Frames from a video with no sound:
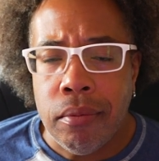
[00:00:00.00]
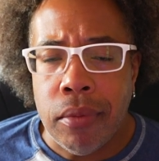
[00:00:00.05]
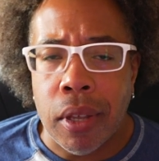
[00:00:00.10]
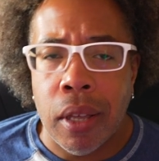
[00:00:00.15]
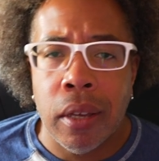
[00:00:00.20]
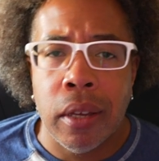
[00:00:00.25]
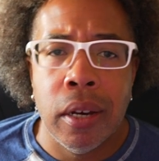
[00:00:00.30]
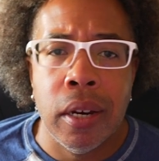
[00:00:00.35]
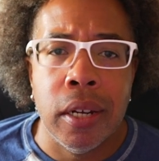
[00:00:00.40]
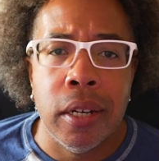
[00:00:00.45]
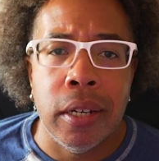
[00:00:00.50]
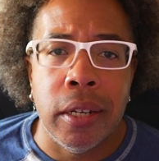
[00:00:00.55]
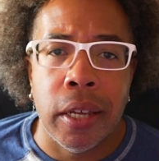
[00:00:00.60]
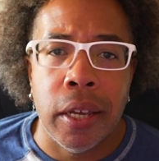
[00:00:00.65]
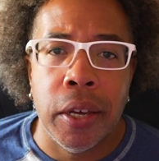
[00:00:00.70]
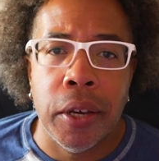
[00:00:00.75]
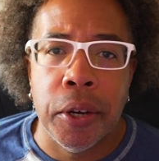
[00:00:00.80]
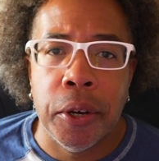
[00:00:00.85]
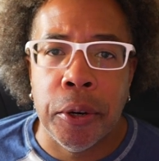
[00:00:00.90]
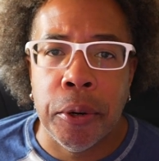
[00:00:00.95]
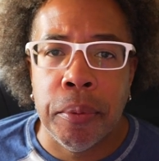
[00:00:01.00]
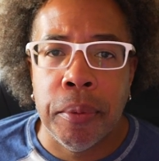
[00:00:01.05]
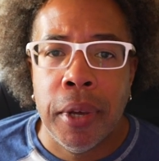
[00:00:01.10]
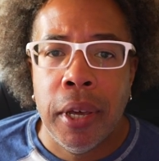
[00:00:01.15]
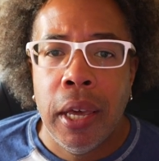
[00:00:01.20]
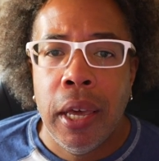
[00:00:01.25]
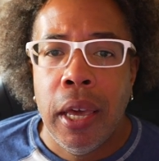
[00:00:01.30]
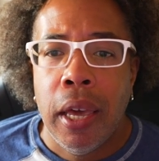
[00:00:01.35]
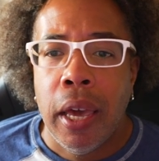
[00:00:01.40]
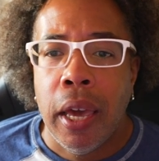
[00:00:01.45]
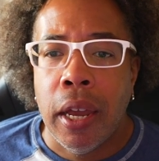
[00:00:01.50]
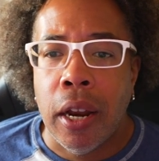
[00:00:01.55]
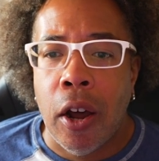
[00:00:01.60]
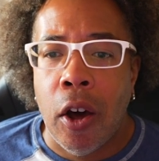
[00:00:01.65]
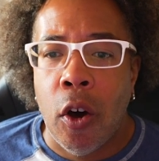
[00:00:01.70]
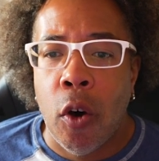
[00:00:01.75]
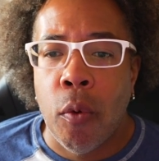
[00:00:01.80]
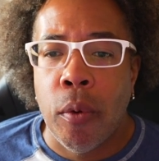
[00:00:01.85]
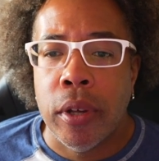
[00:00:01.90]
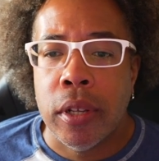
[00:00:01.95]
condemn and
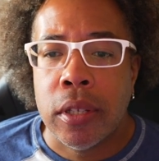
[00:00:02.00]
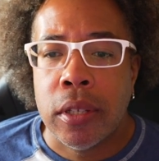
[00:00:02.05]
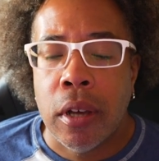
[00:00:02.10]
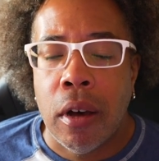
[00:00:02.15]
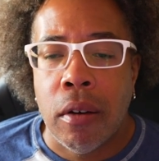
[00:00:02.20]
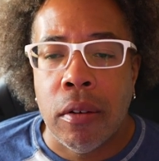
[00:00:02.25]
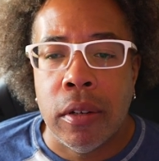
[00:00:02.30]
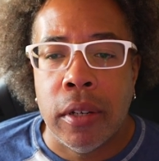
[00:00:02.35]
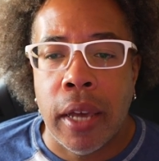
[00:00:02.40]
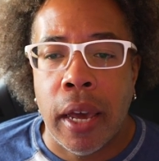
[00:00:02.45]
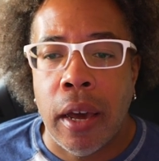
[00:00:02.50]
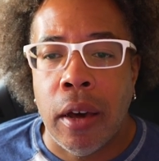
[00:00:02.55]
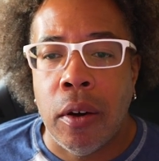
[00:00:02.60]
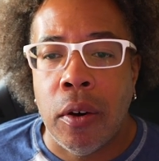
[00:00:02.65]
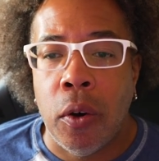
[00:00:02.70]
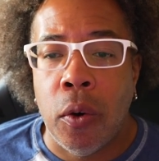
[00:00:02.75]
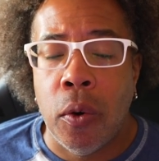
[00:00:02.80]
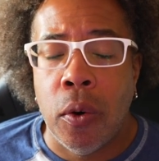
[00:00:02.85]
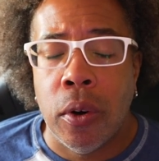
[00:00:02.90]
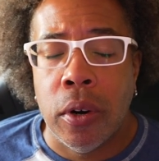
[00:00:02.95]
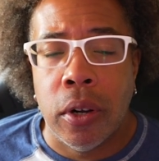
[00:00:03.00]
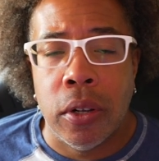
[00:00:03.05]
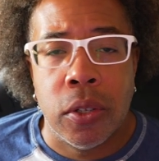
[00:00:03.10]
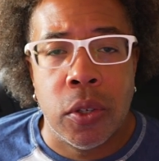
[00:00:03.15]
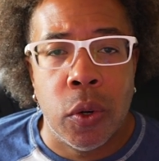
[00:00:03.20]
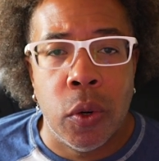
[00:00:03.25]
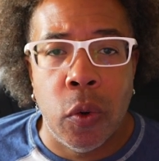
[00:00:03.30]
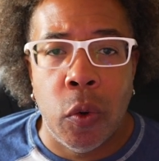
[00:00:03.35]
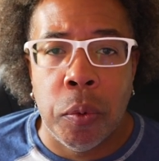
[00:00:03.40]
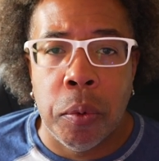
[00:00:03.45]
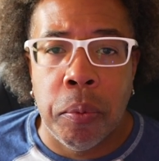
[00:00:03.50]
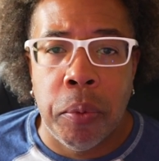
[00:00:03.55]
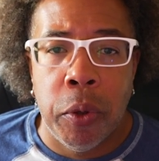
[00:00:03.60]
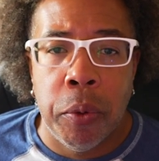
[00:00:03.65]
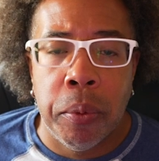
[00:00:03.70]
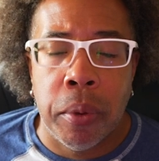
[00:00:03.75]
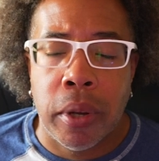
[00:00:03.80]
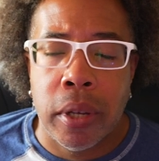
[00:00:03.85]
always talk down on a certain group of people.